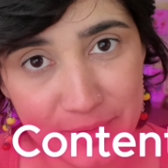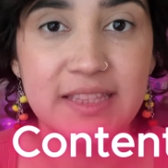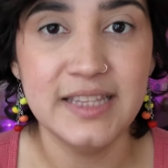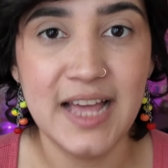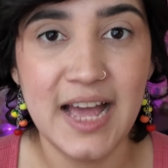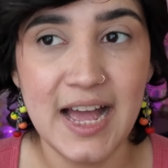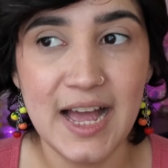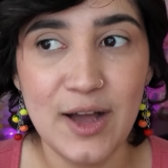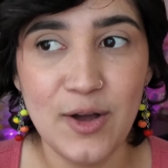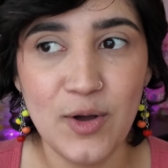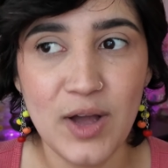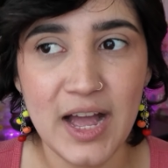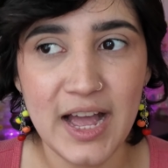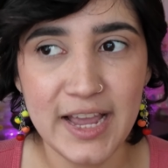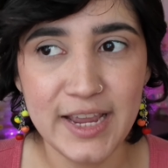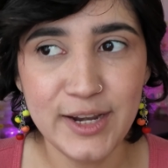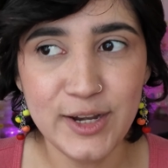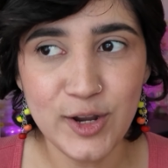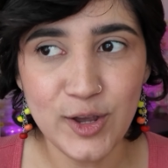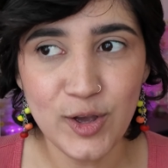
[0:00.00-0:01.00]
Now,
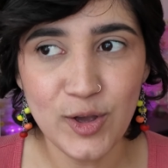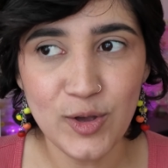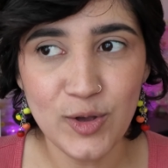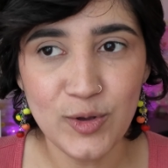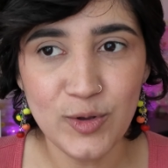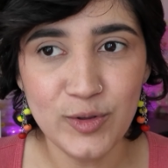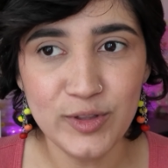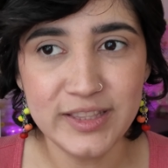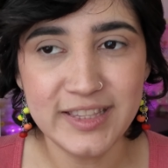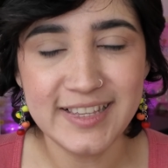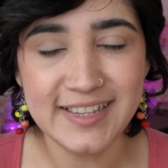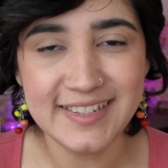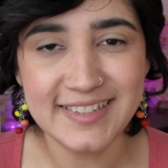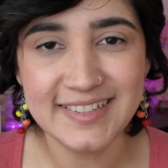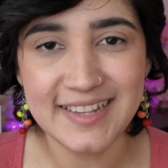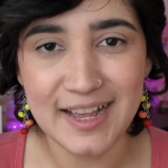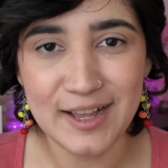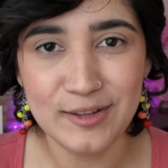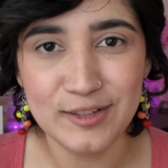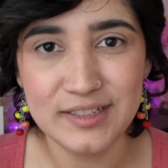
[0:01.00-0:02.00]
I know this
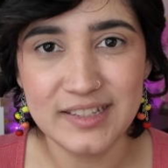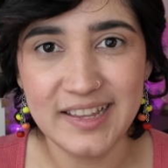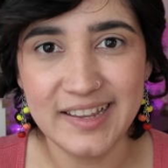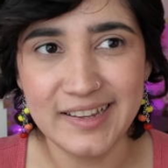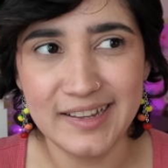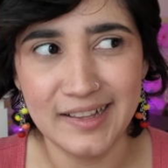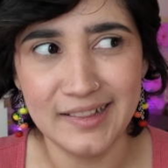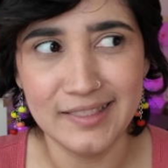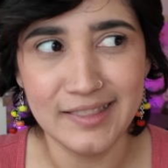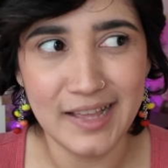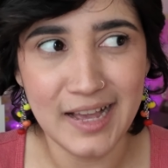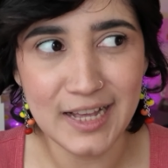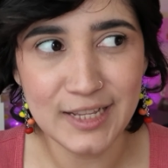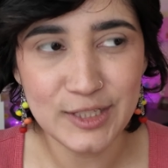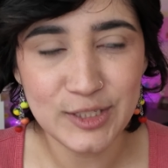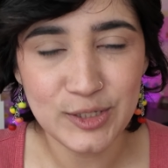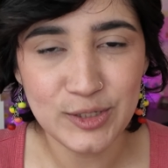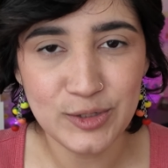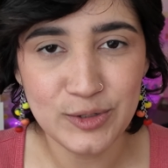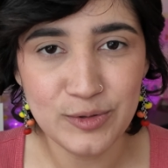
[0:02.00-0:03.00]
sounds like a
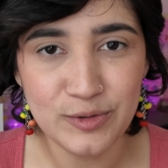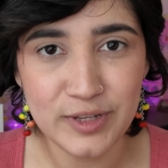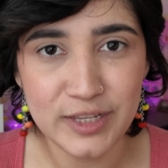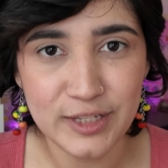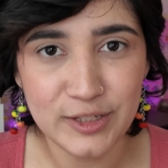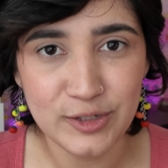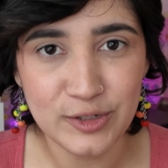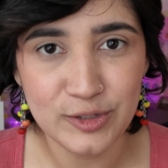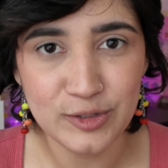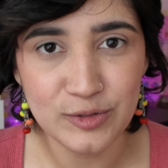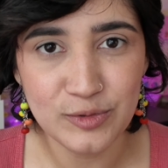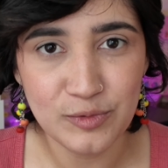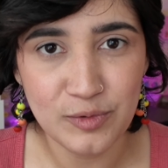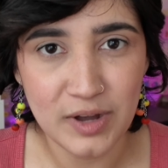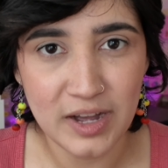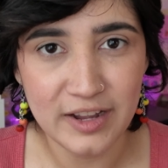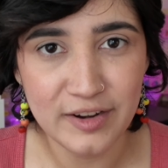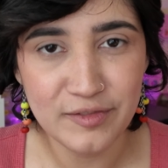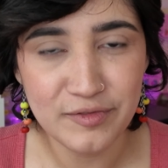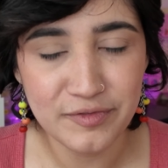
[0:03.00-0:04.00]
lot to do in just
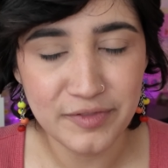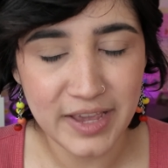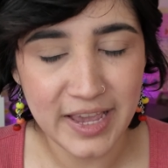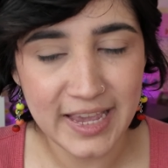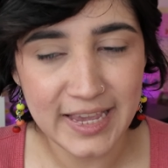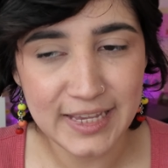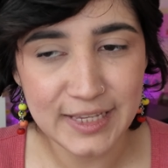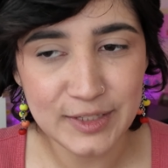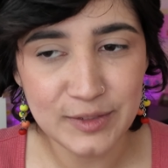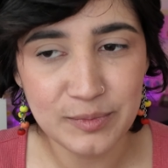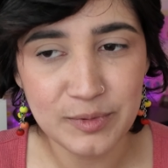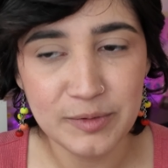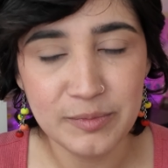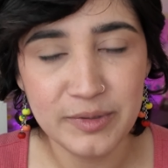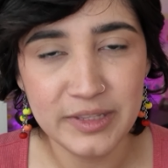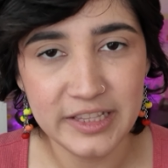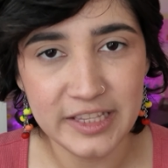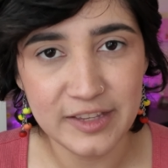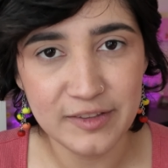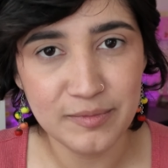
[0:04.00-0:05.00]
one phase, but
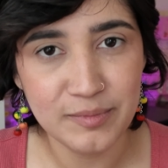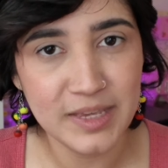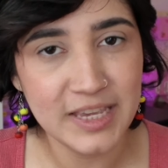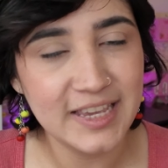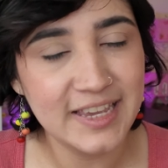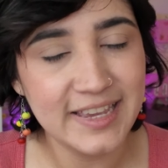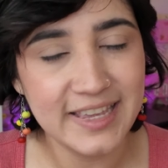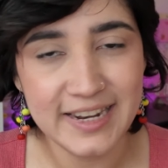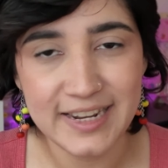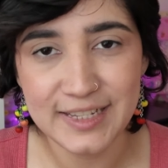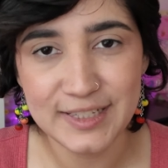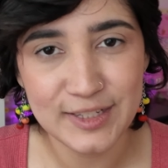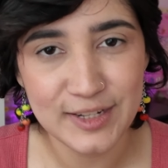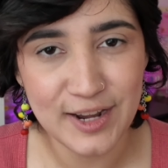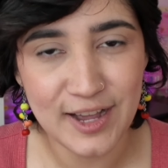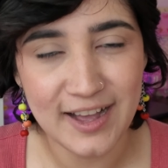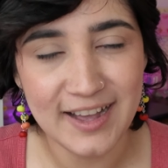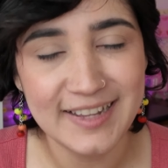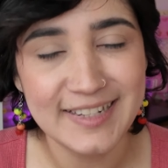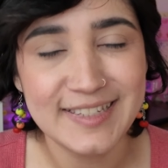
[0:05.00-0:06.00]
believe me, it is
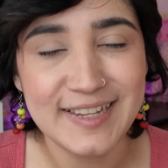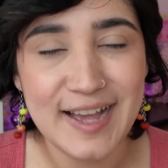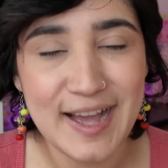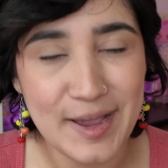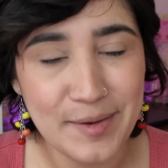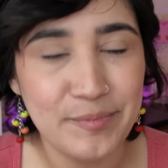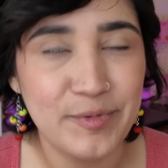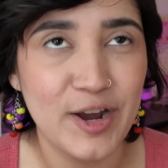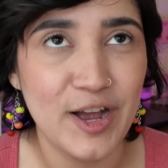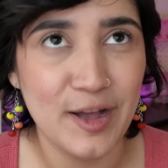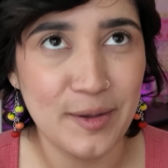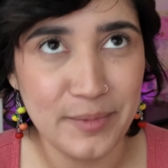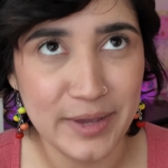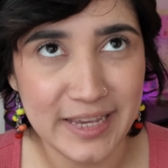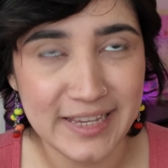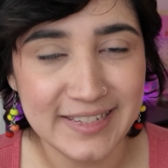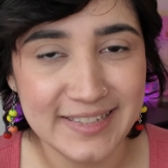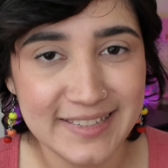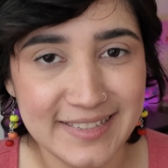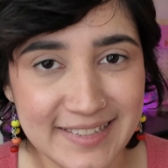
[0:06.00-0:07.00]
not, I
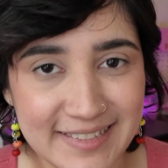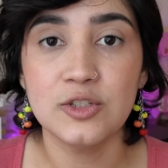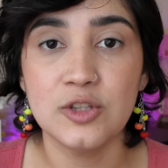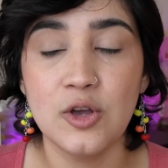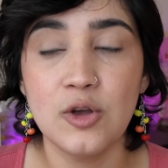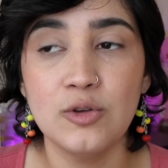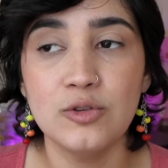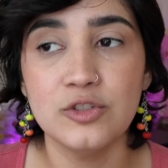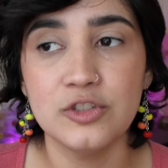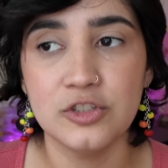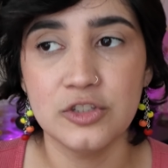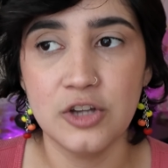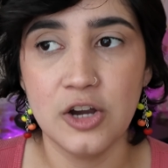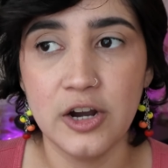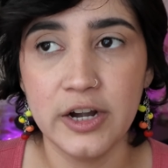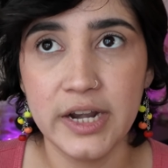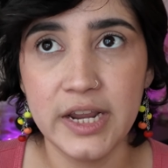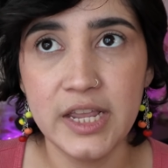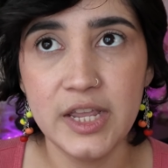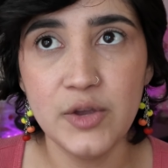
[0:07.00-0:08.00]
promise. So
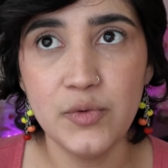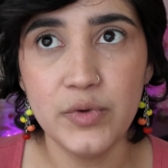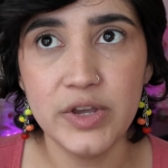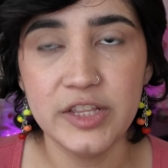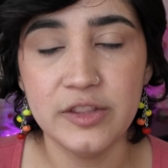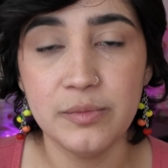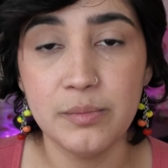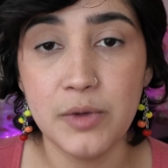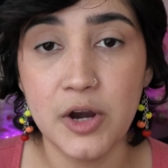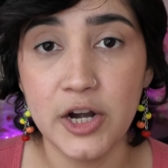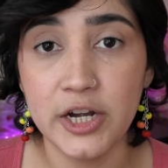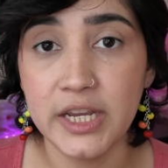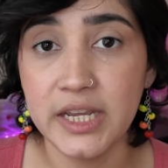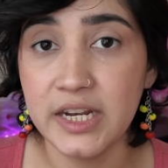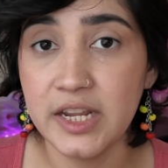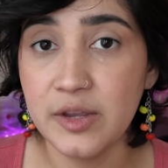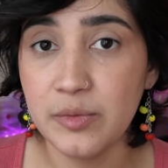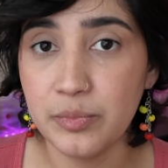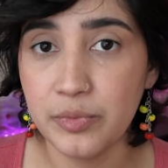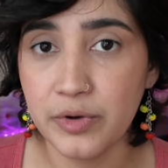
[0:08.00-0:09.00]
starting with
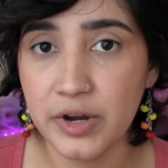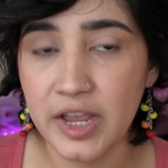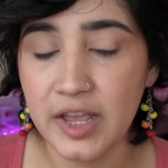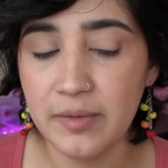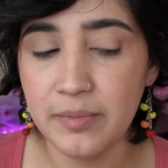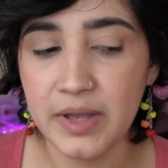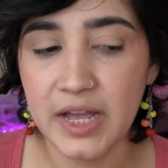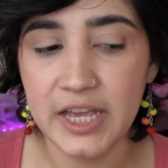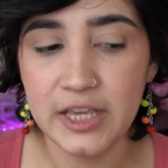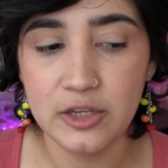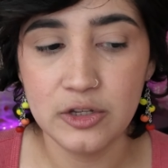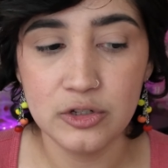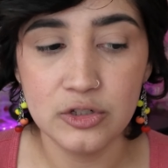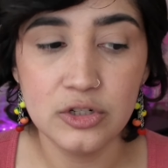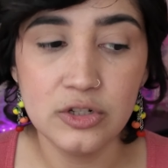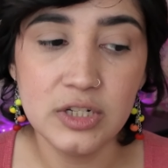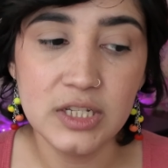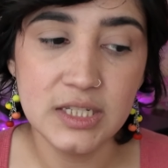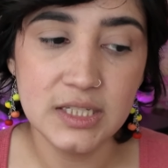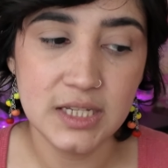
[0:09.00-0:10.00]
marketing prep, I
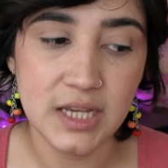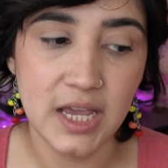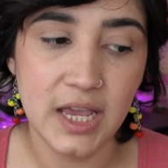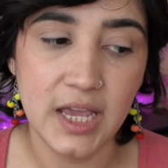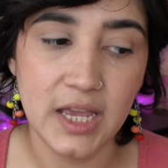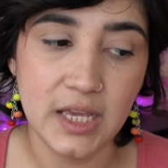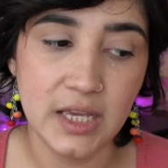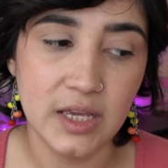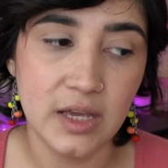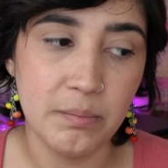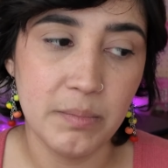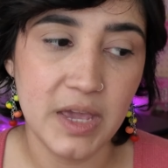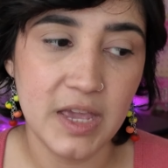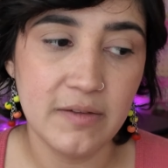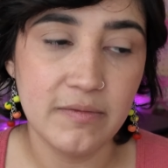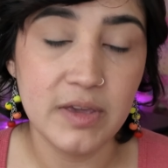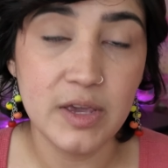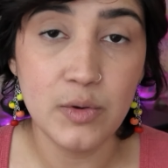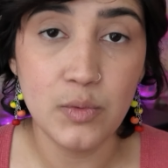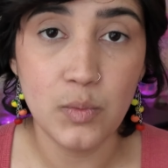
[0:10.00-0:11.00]
usually take
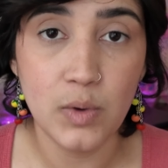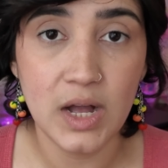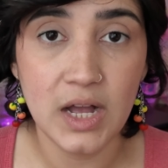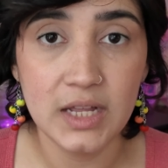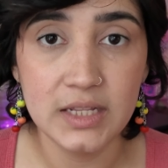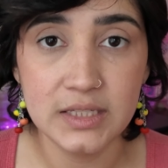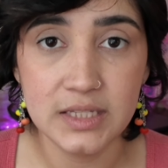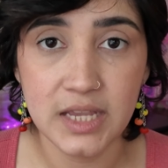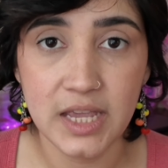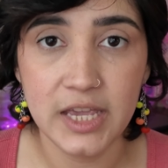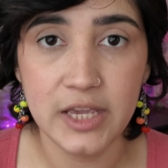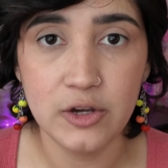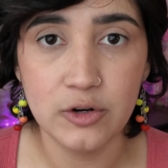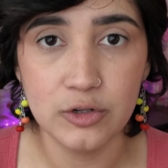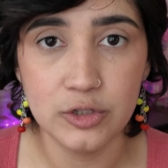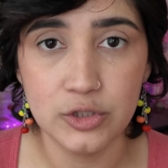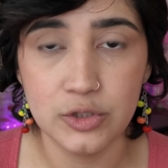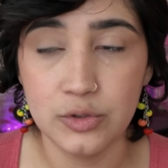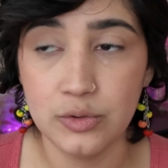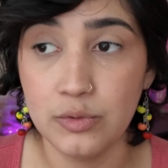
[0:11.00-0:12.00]
maybe 1 day or
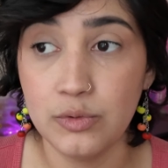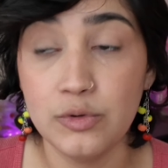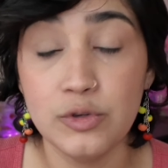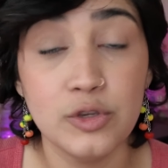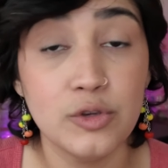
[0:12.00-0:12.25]
2.